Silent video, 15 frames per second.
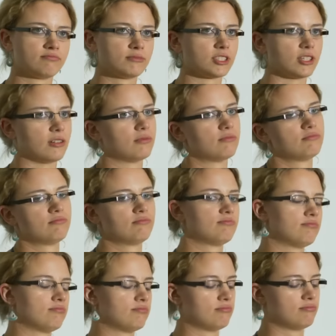So
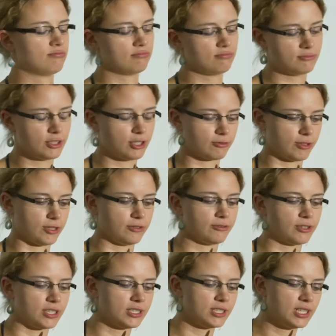not very
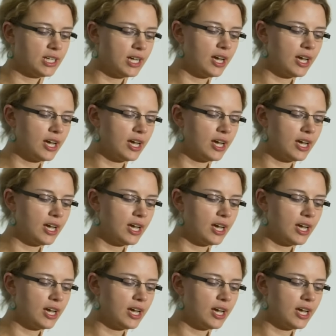fun.